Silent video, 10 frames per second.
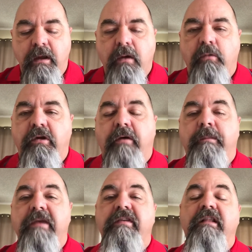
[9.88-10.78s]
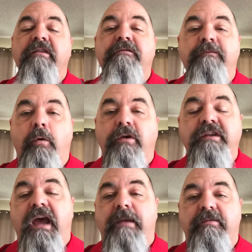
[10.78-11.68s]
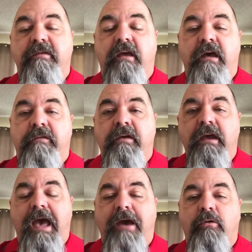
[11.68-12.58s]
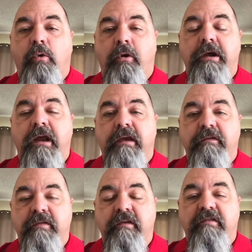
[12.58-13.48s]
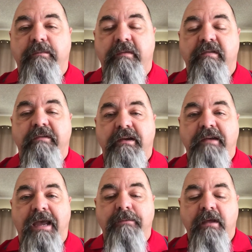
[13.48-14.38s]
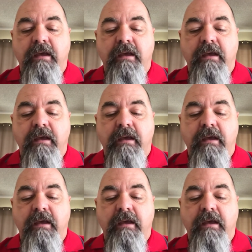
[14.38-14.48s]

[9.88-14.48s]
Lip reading: Well, there are basically 4 types of how to organize this specific type